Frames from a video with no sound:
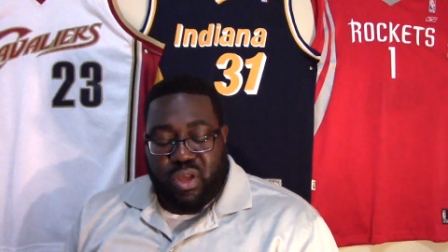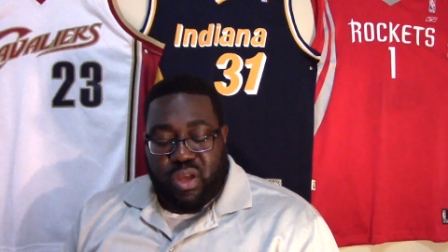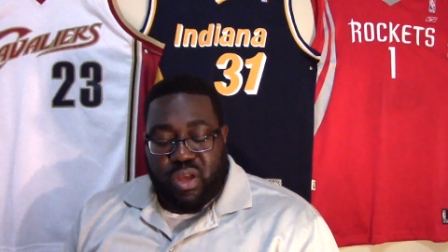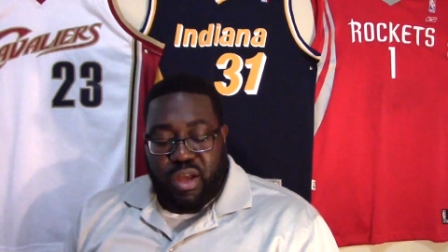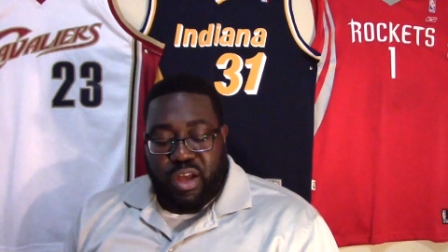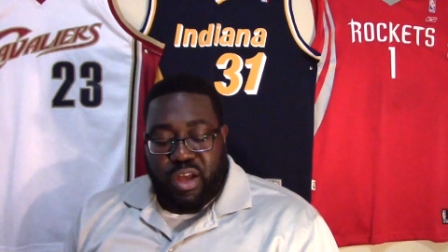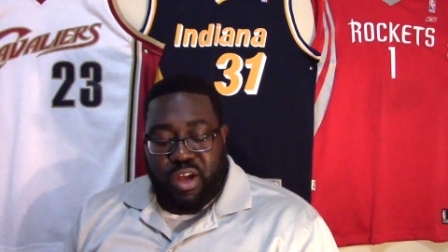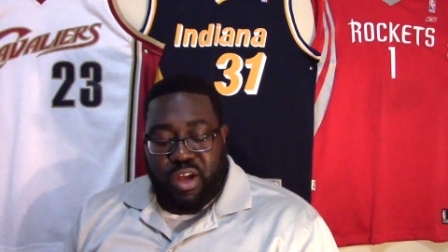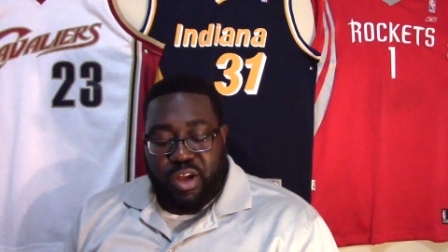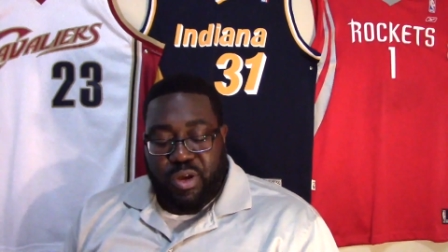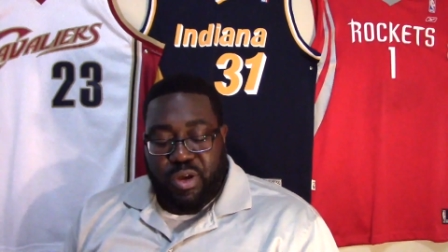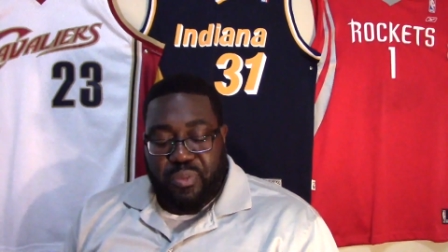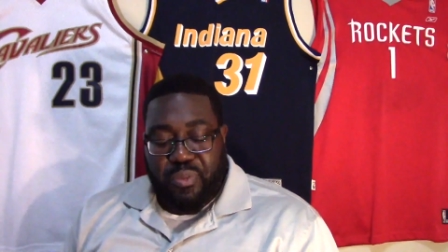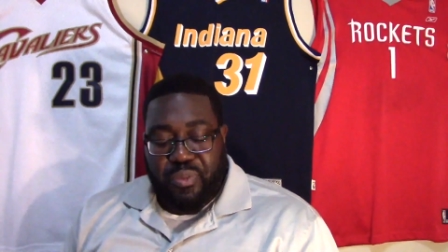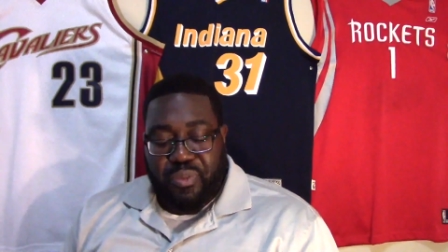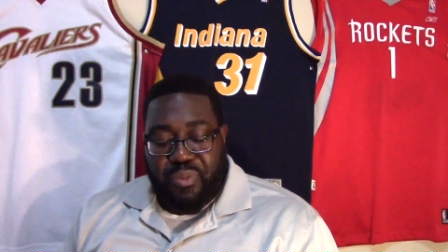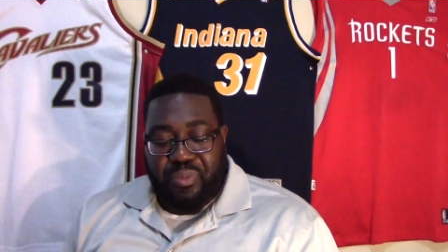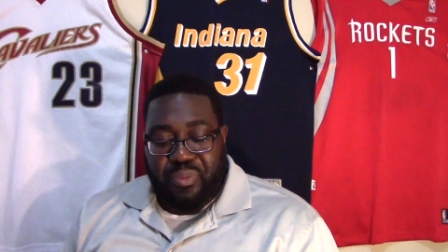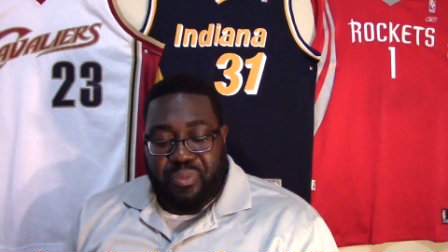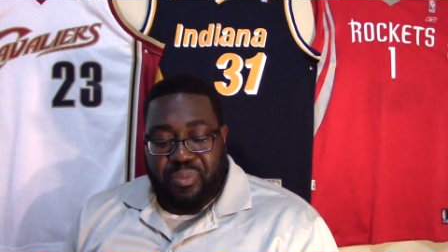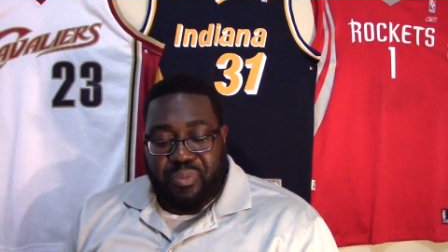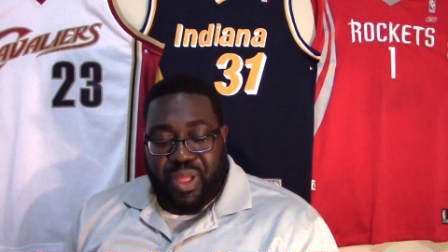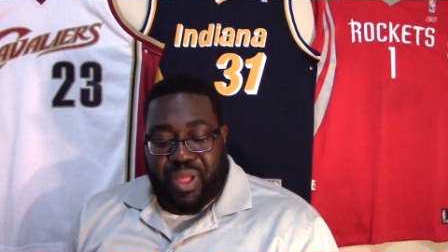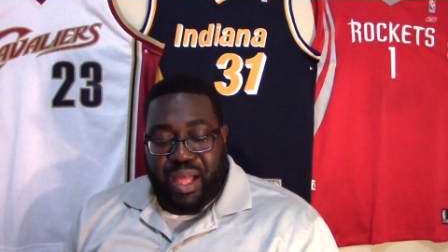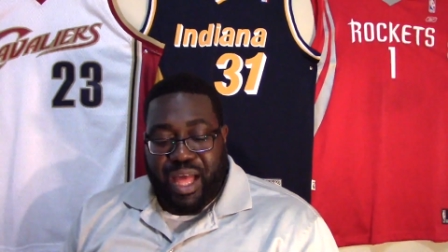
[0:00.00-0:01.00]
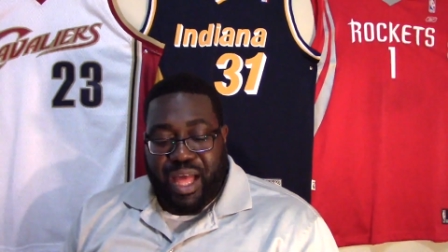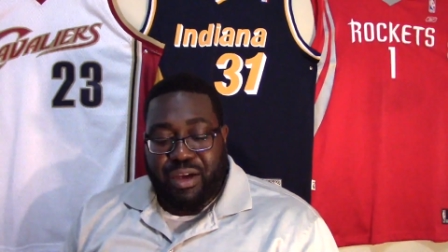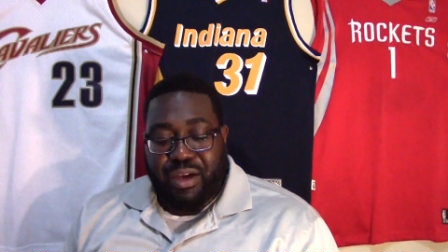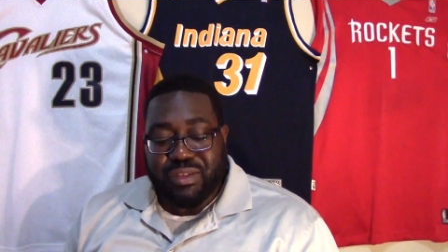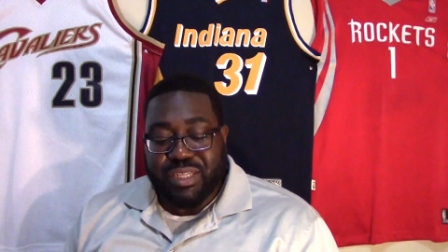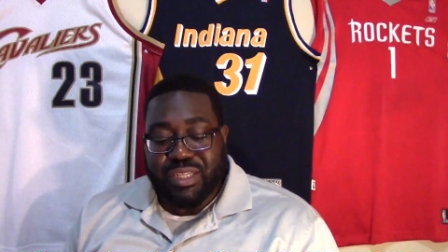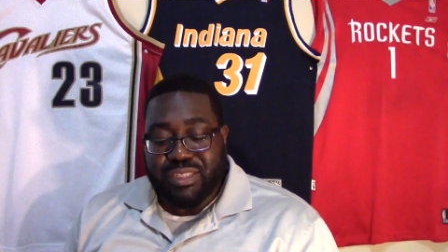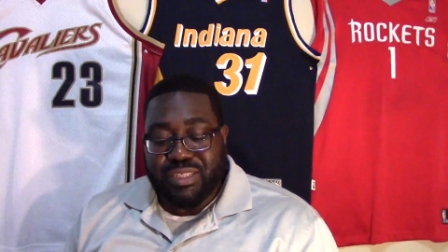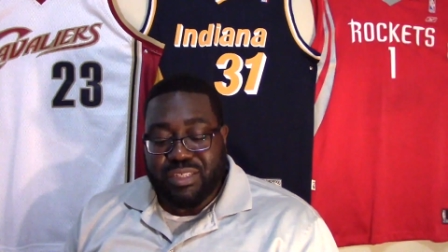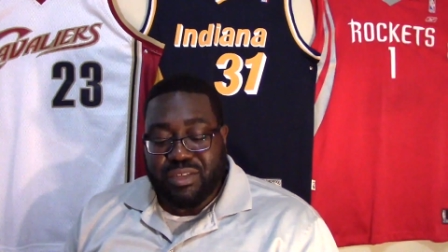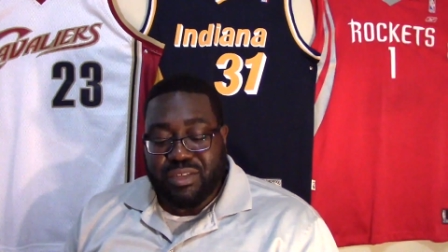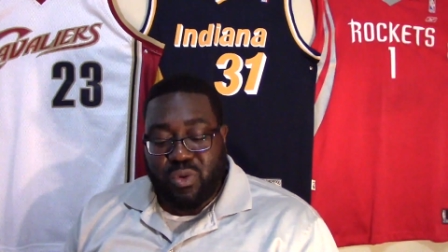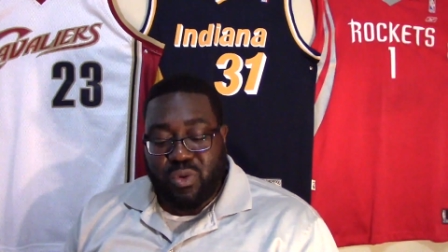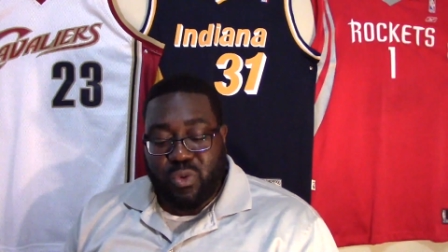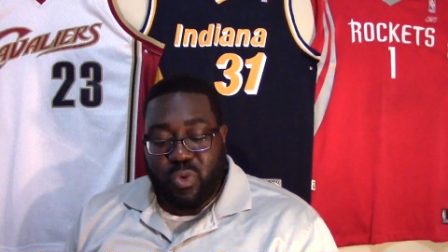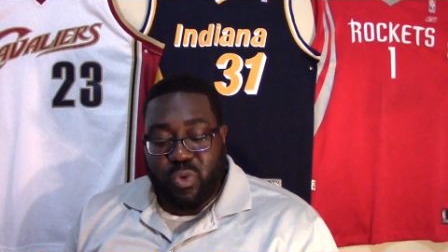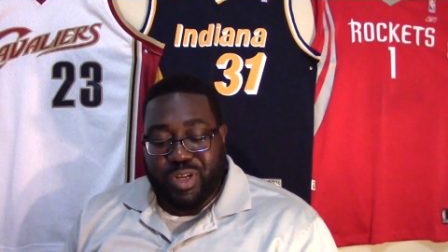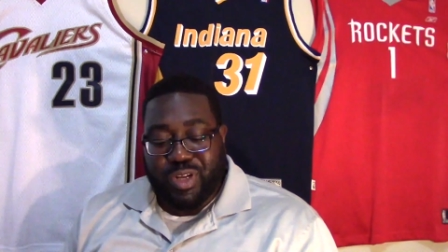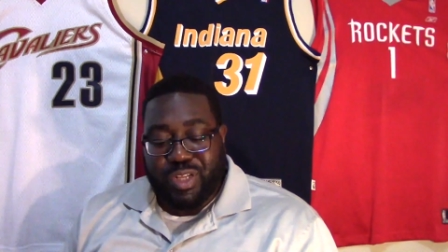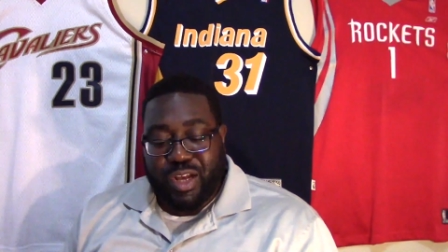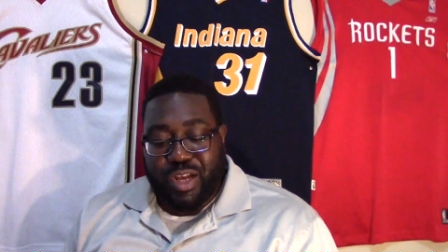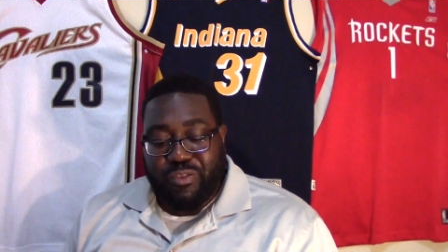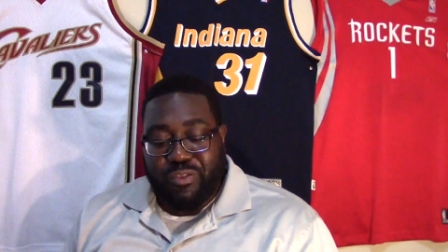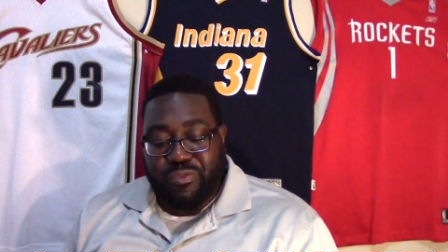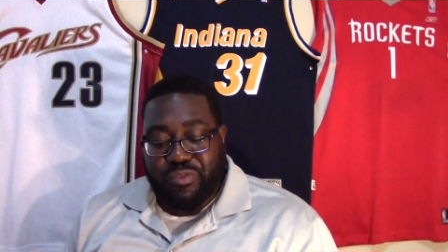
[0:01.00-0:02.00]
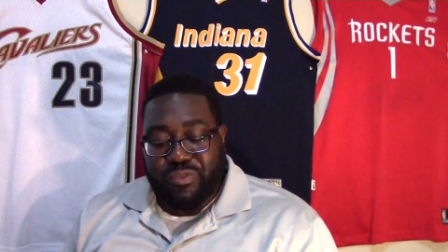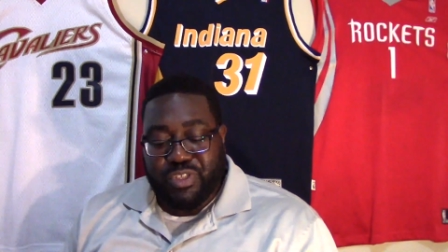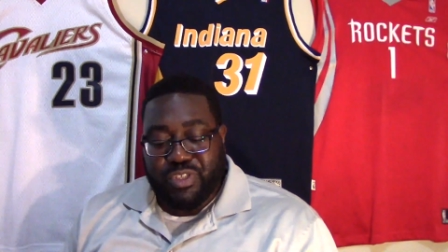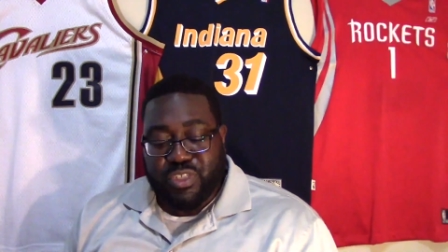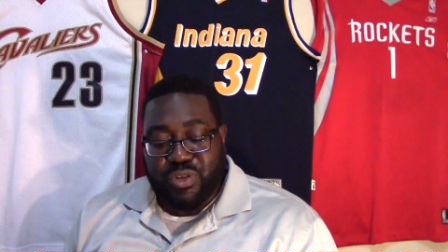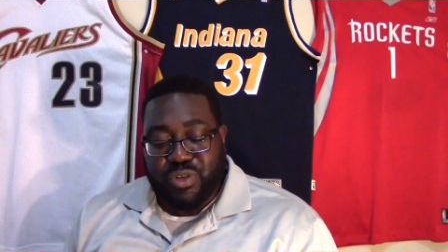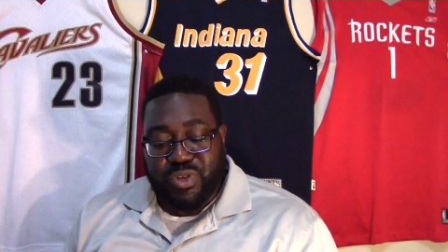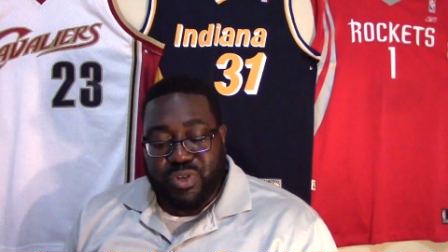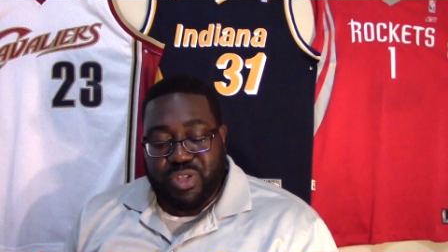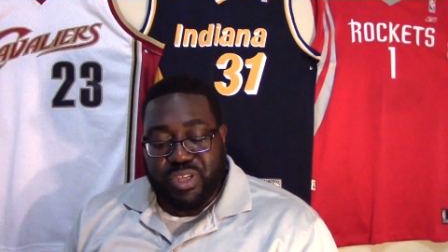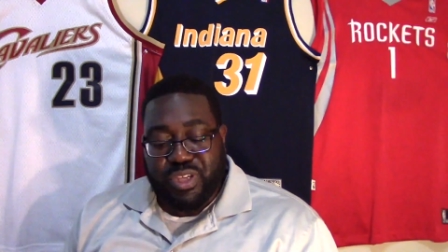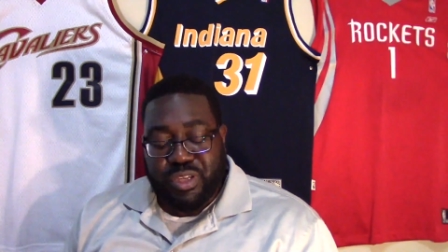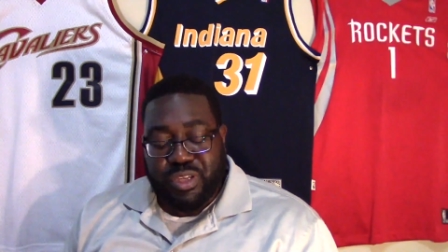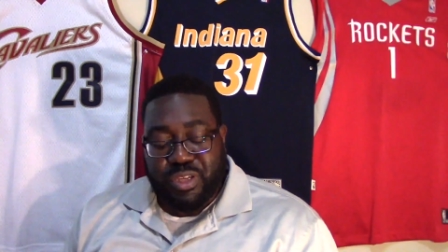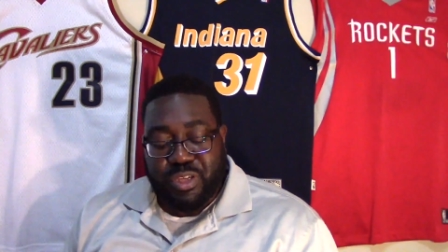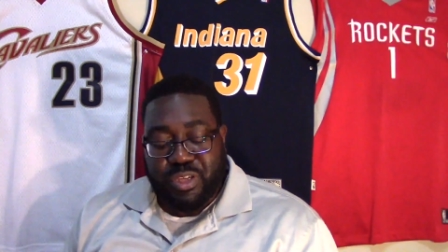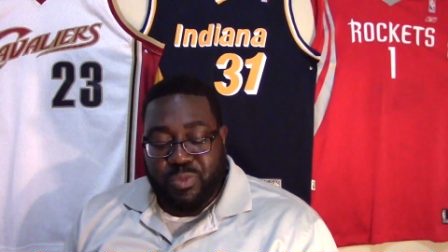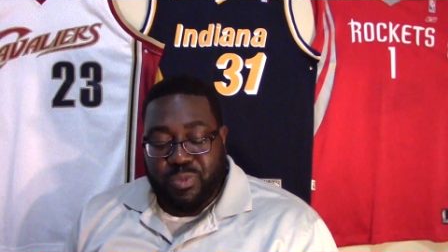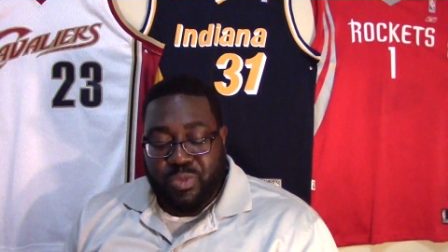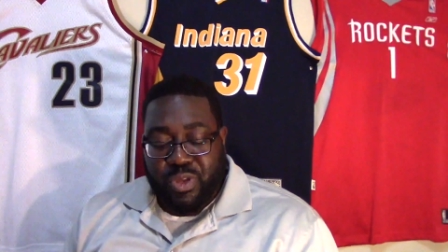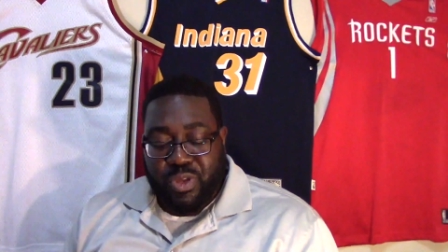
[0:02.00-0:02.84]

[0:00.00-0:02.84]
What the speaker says: how that's going to work out for Joakim